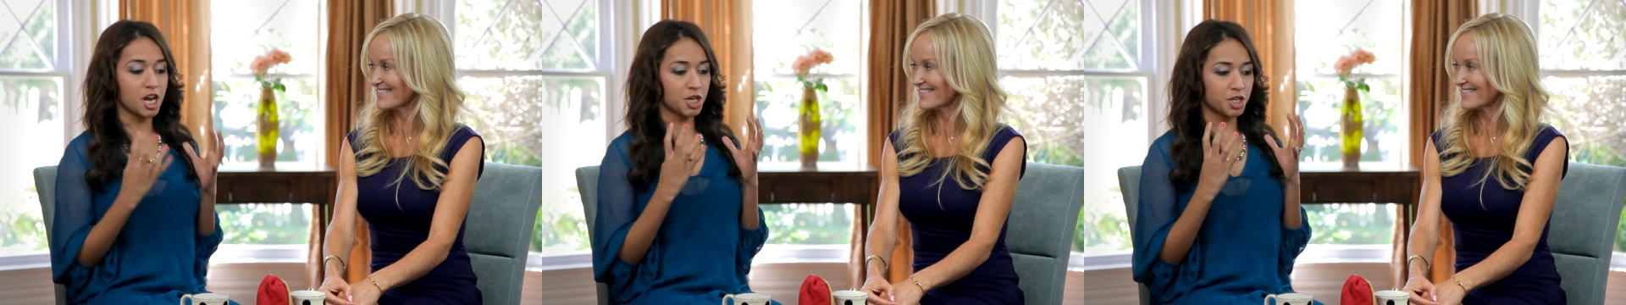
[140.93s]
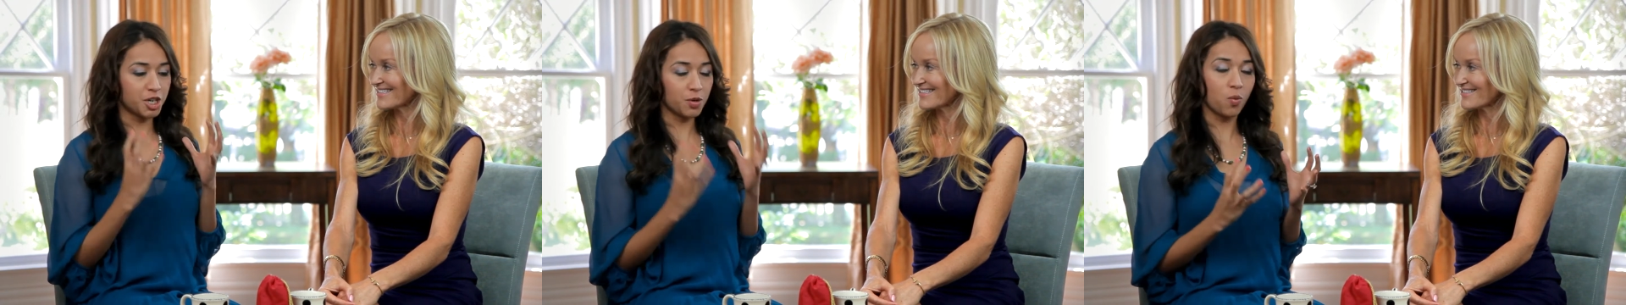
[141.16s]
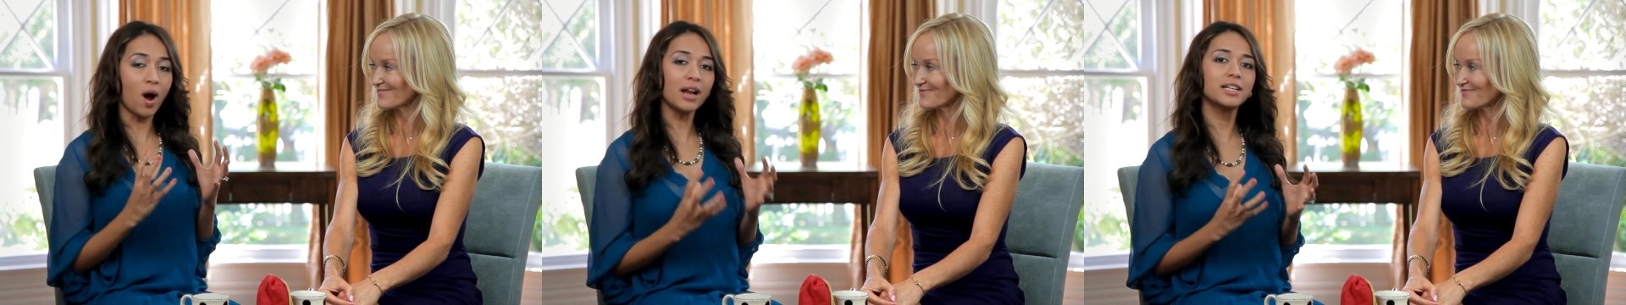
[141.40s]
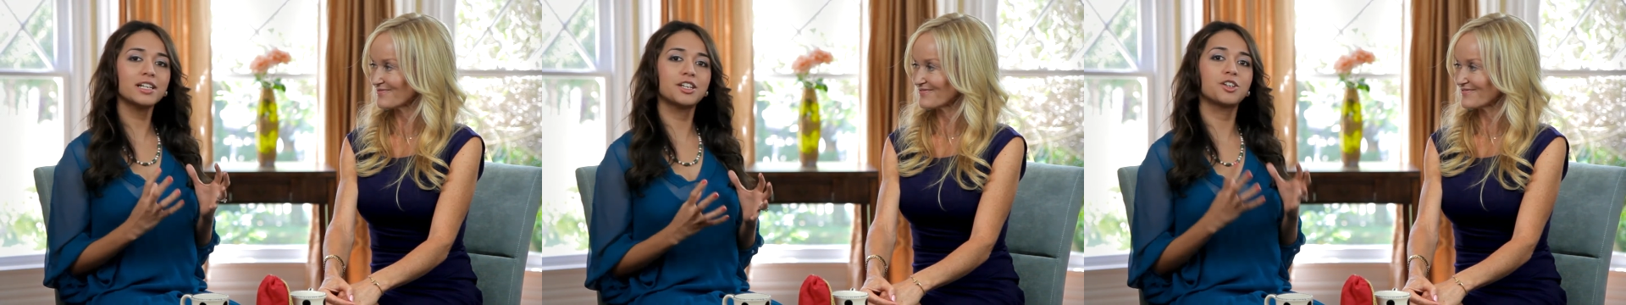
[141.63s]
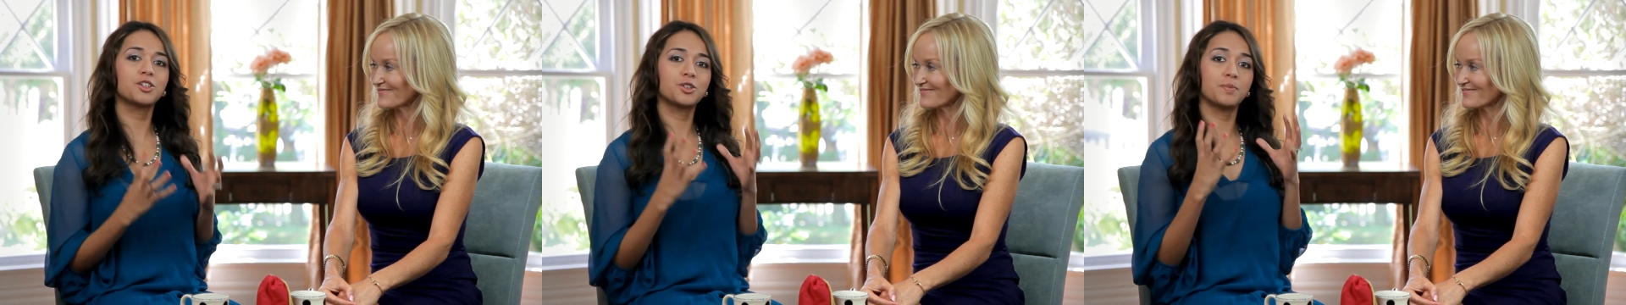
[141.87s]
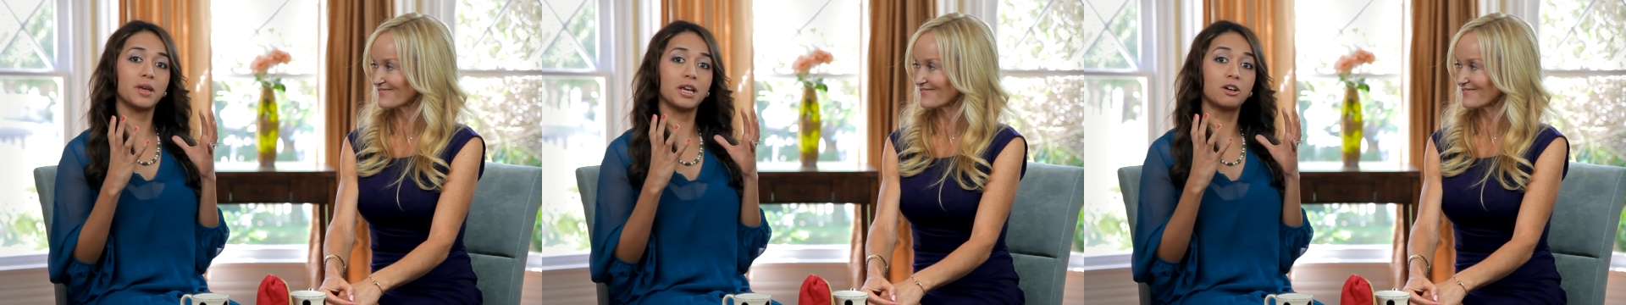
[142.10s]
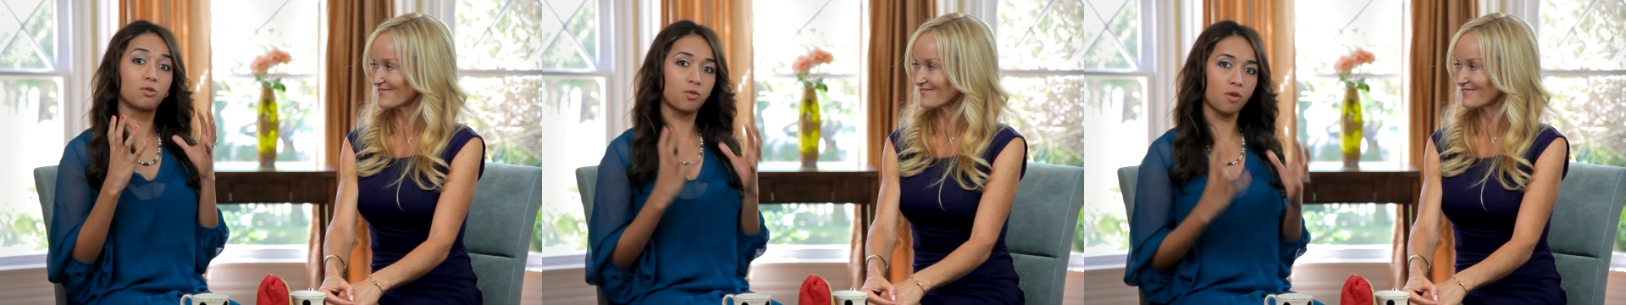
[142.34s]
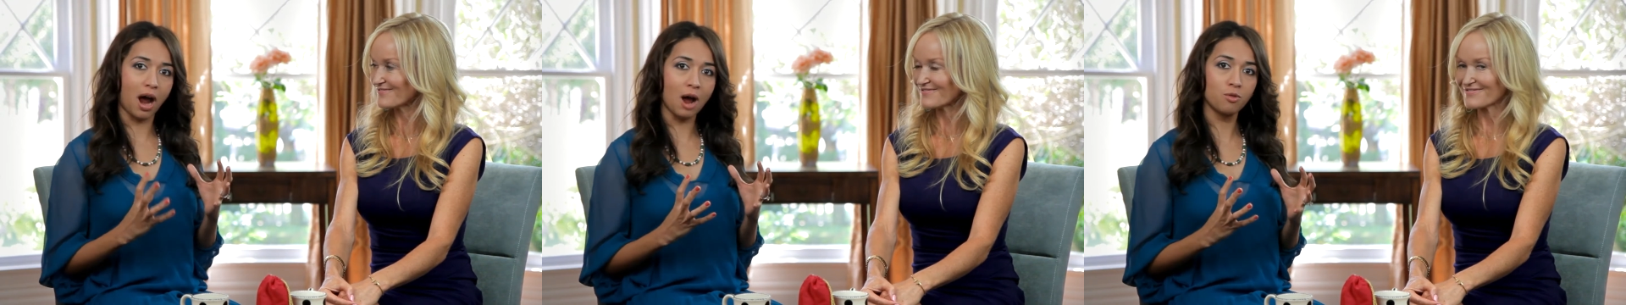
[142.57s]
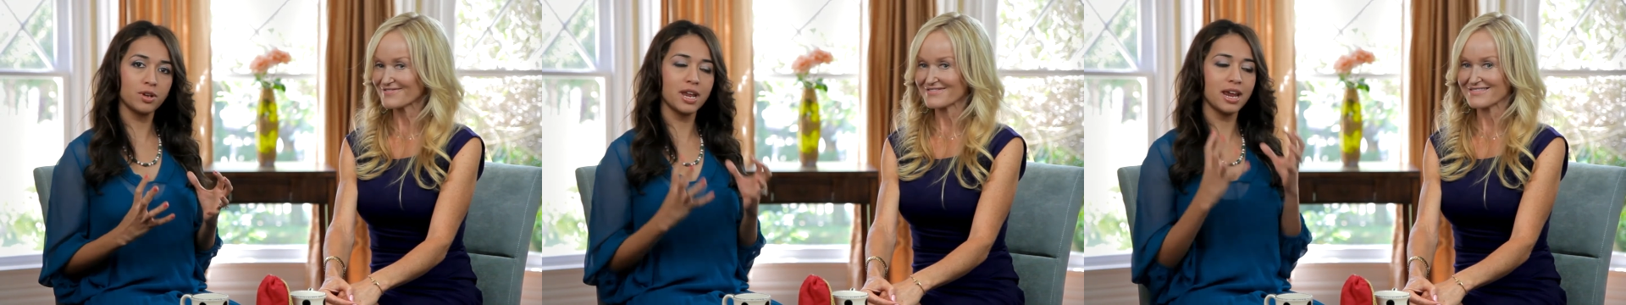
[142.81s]
Speaker 1: She wanted it to be
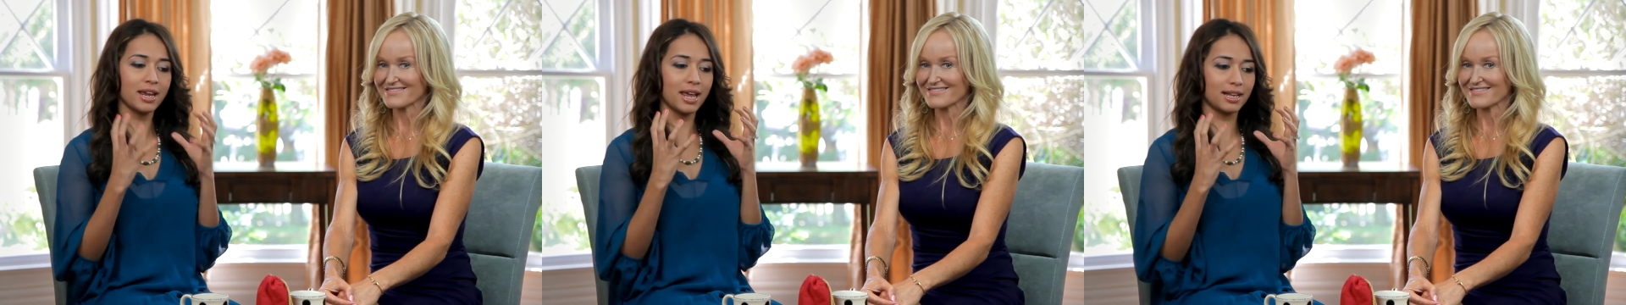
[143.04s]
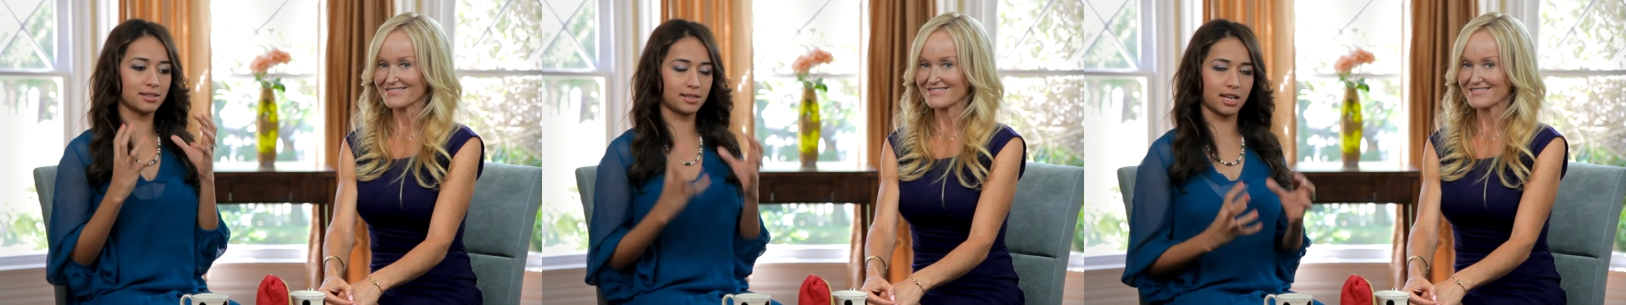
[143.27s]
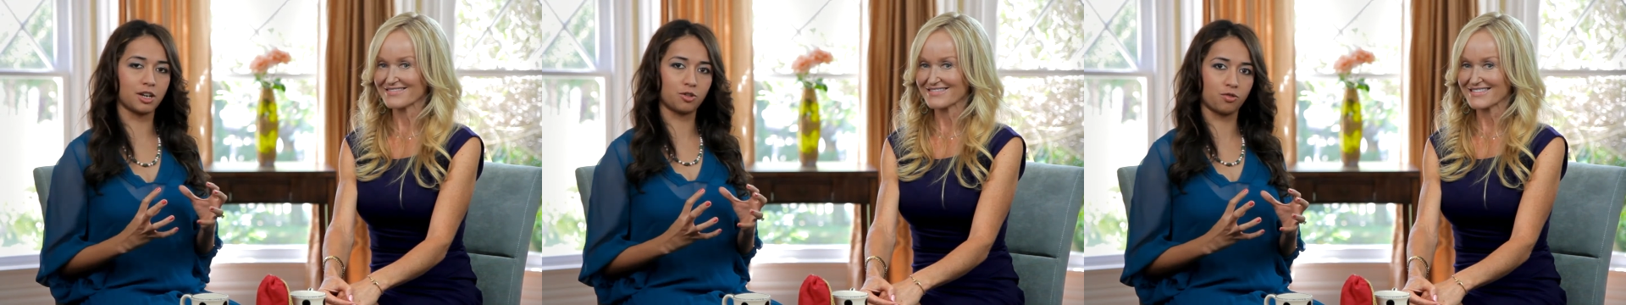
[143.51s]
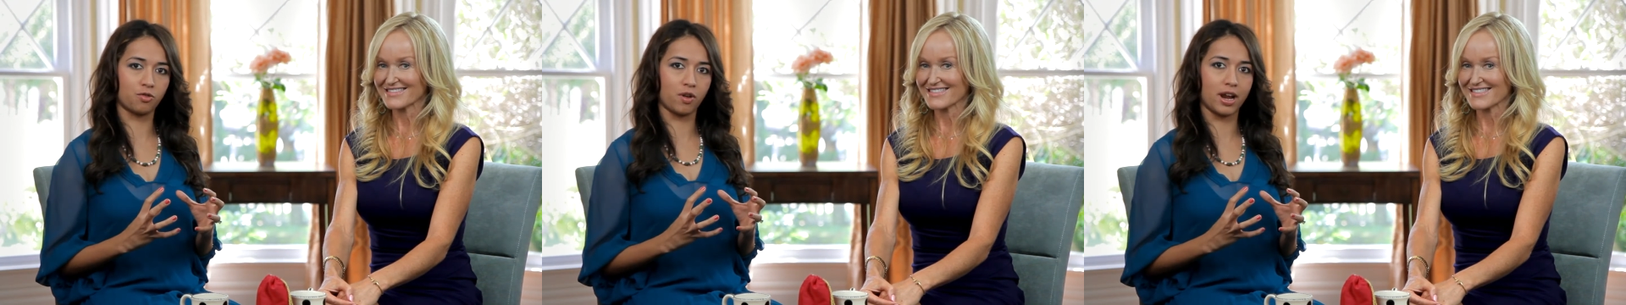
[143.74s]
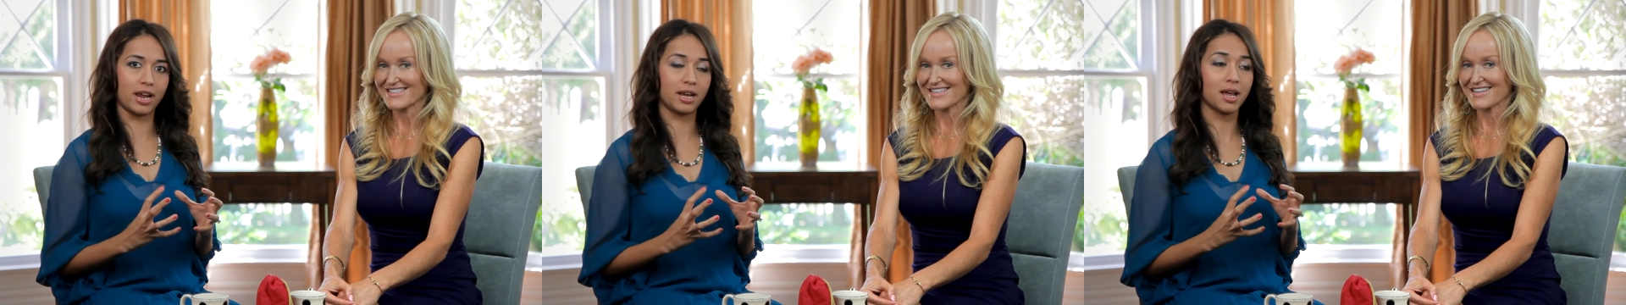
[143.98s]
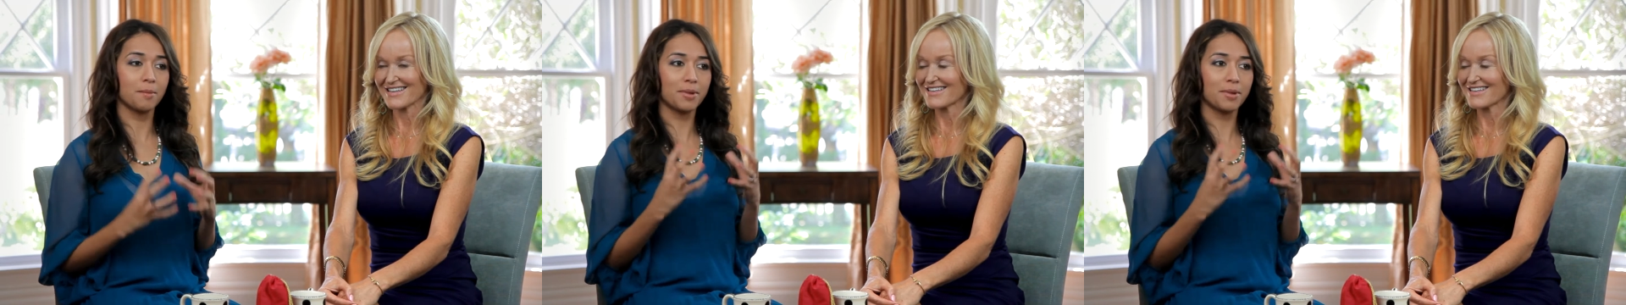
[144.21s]
grounding and centering,